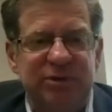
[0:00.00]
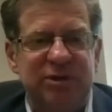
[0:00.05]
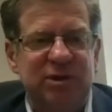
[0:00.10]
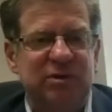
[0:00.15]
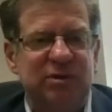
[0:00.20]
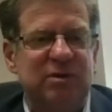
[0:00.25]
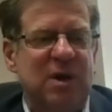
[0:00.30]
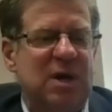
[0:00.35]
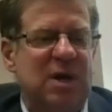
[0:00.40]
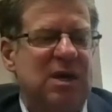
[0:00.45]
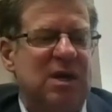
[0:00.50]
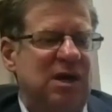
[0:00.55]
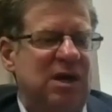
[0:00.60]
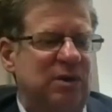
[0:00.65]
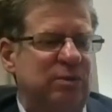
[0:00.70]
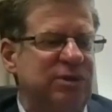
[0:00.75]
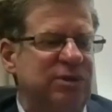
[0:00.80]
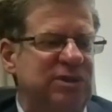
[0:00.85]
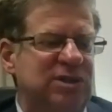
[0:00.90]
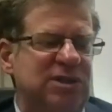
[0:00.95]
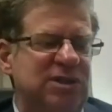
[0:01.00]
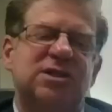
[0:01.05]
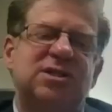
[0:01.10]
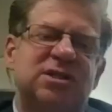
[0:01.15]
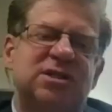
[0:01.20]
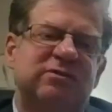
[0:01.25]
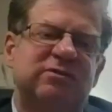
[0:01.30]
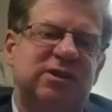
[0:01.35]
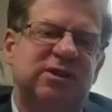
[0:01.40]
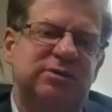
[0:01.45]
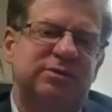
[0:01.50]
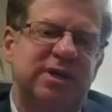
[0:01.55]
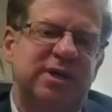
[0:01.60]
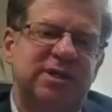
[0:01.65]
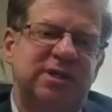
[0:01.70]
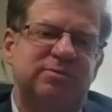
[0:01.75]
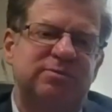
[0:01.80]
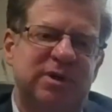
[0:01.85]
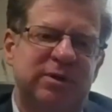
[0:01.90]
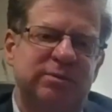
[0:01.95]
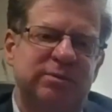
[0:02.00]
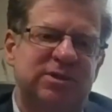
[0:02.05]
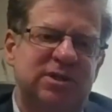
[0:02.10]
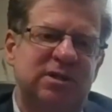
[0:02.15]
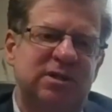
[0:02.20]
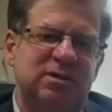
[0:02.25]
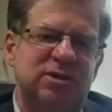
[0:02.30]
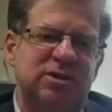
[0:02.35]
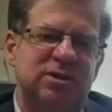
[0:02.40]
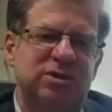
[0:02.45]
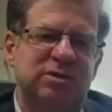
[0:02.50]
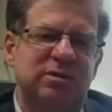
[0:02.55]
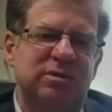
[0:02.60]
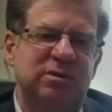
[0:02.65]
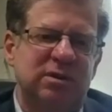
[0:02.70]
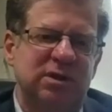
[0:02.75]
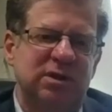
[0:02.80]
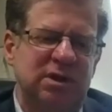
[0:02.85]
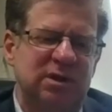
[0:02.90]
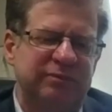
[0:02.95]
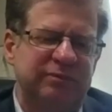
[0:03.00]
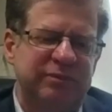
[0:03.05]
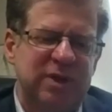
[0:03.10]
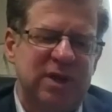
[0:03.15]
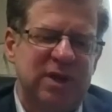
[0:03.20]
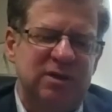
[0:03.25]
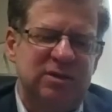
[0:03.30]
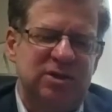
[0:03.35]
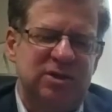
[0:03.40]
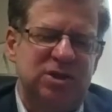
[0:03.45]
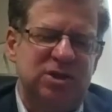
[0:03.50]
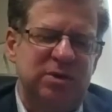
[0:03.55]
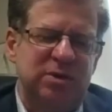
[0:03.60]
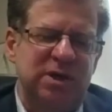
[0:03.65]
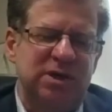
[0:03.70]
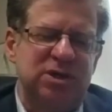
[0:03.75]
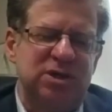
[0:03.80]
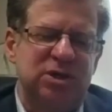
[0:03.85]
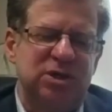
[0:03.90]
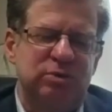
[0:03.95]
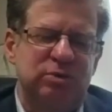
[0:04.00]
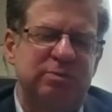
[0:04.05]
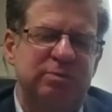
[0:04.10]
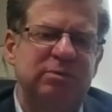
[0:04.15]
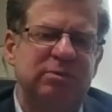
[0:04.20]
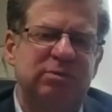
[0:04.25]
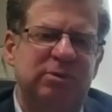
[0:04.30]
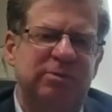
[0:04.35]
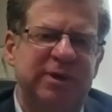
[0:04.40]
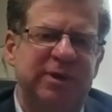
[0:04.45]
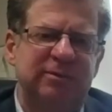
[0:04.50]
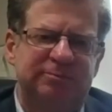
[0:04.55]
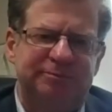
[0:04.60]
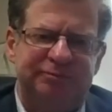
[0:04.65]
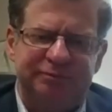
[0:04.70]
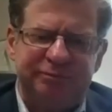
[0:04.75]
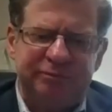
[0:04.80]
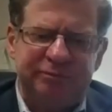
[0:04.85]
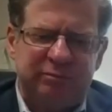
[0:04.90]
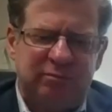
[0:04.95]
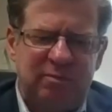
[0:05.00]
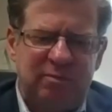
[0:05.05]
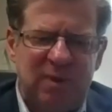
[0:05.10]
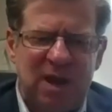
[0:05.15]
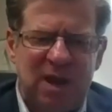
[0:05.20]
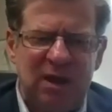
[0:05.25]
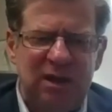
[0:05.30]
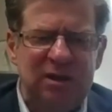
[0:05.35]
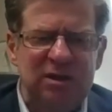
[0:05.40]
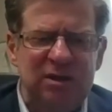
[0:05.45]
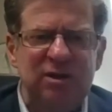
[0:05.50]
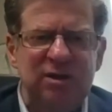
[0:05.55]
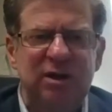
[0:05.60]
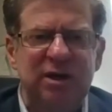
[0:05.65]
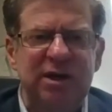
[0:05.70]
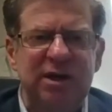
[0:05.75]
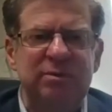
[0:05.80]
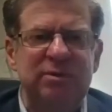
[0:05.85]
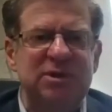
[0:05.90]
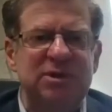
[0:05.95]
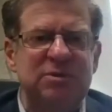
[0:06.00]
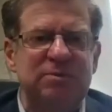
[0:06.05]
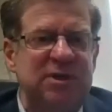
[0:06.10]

So I wouldn't say civil unrest, but I would say there's certainly um, situations where people might get into arguments.